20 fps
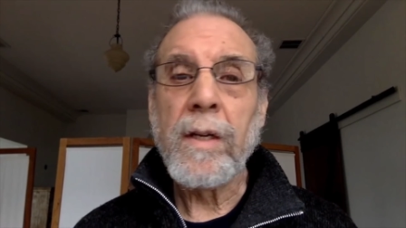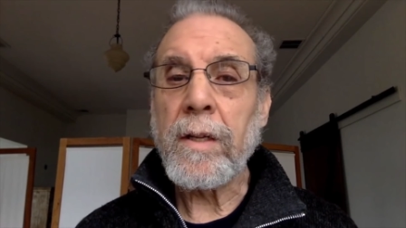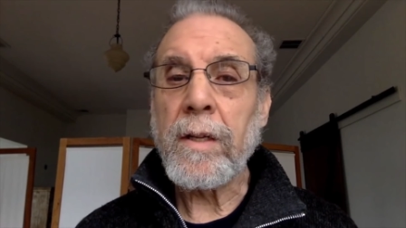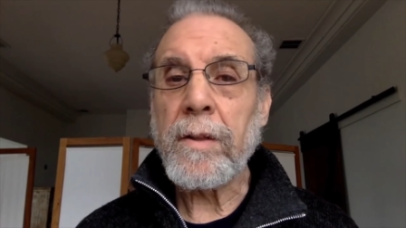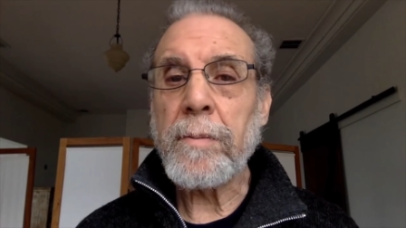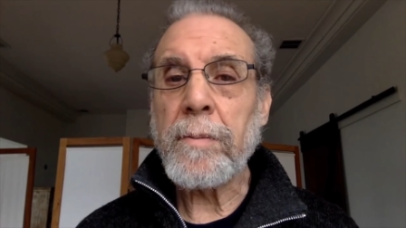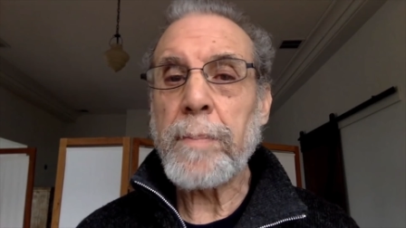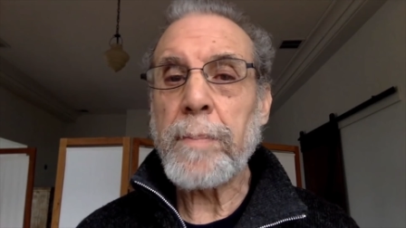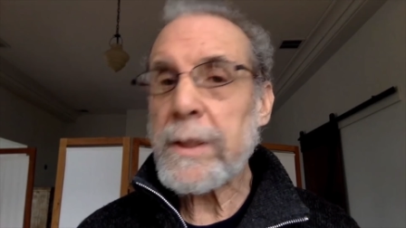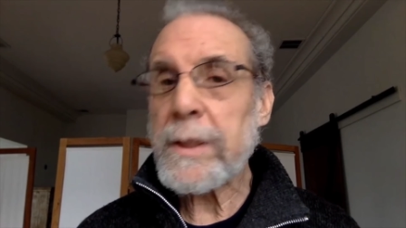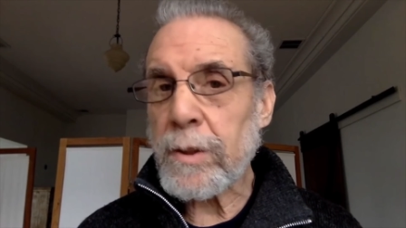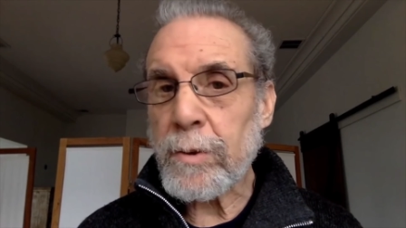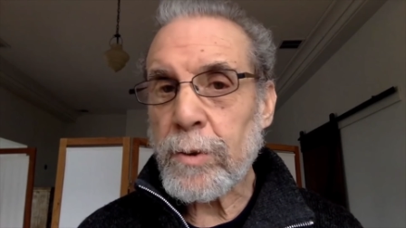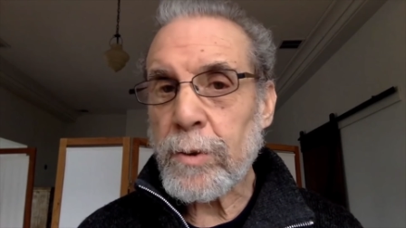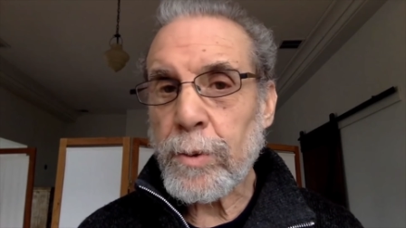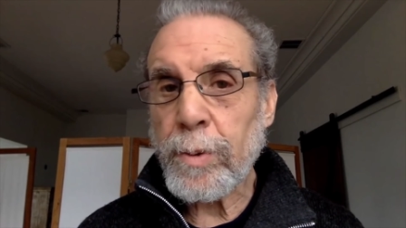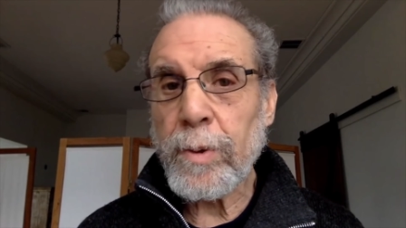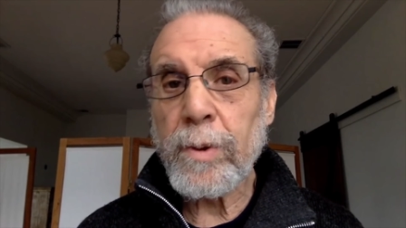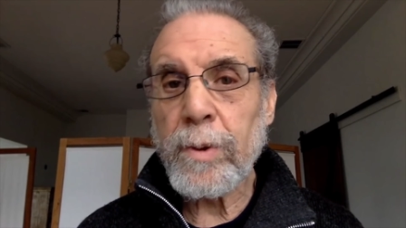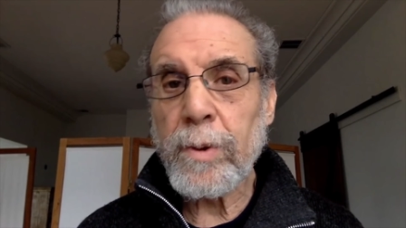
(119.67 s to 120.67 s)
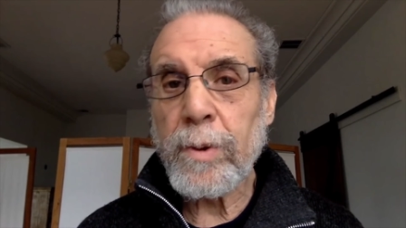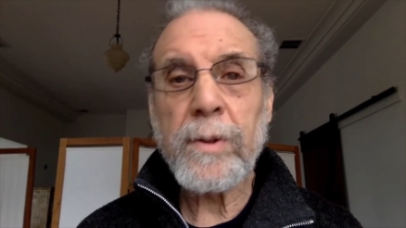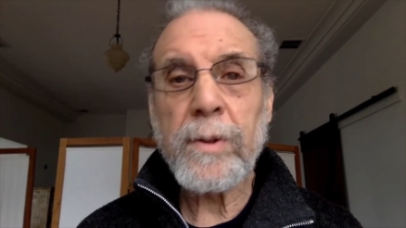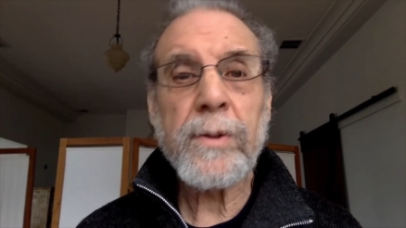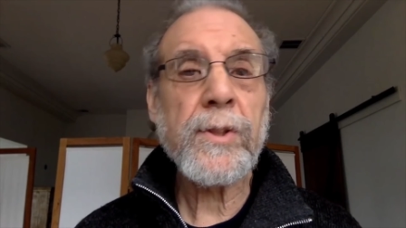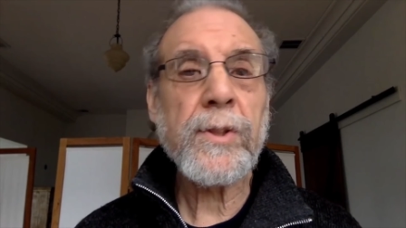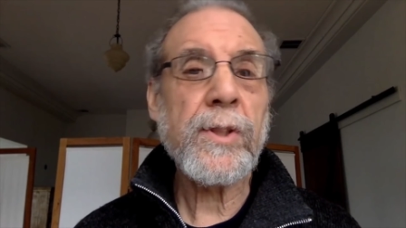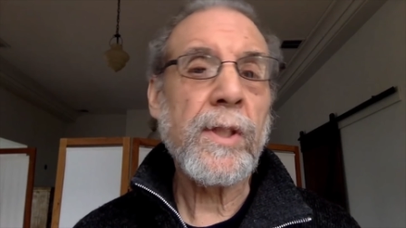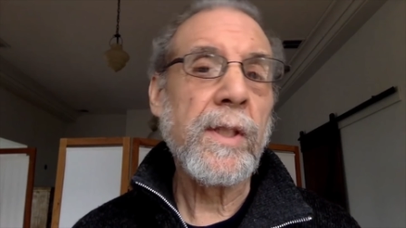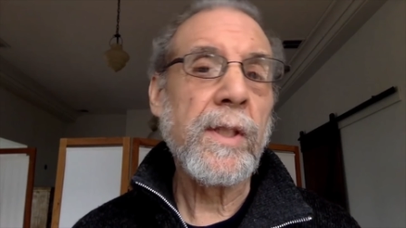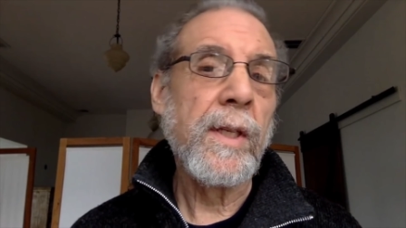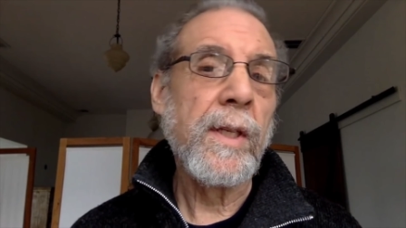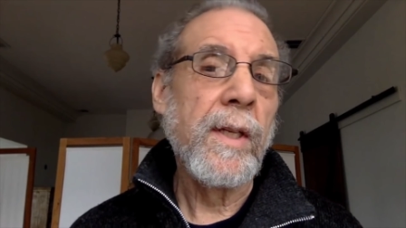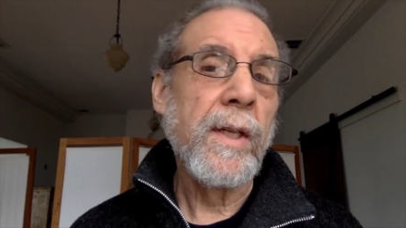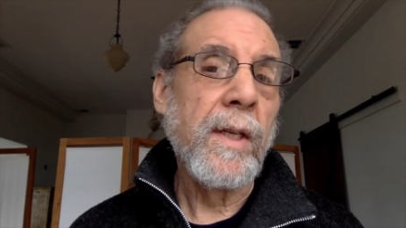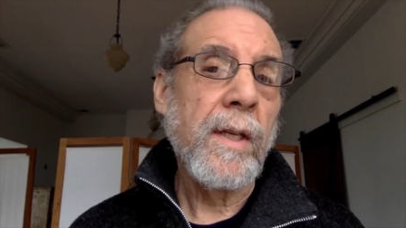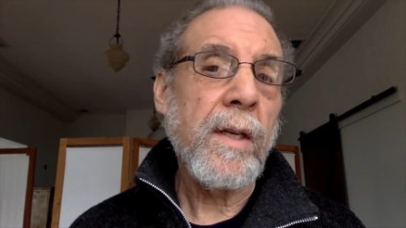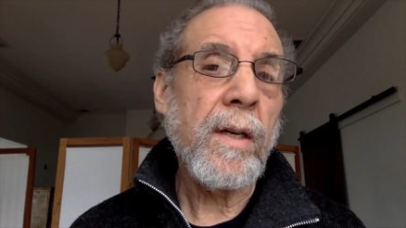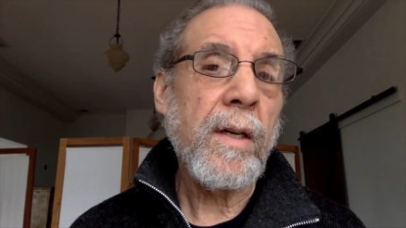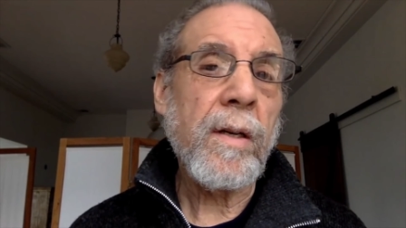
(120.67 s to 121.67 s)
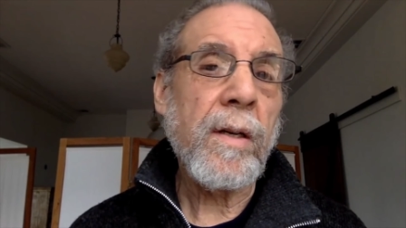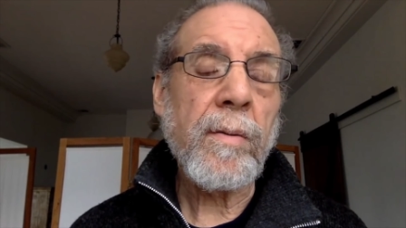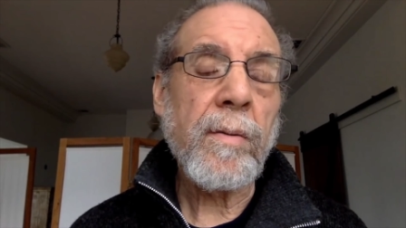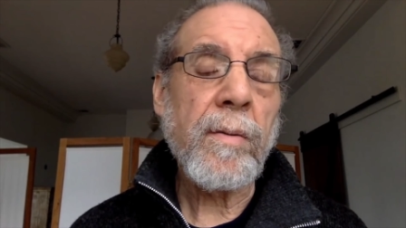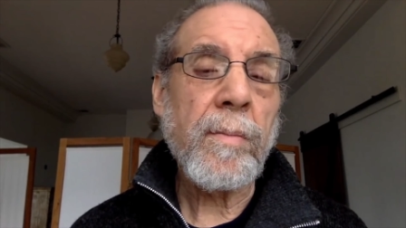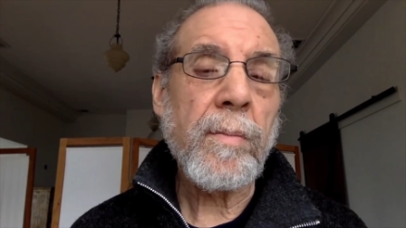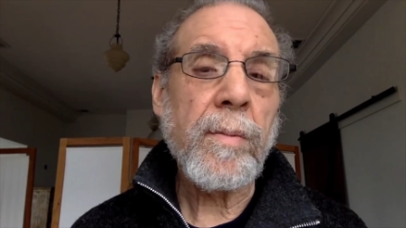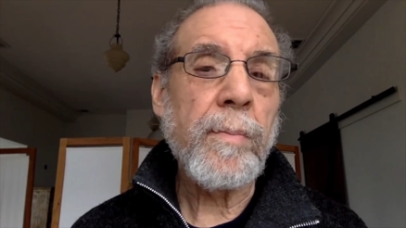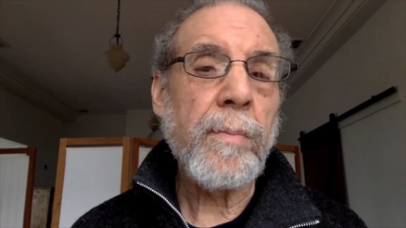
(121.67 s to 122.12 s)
uh, the best controls, uh,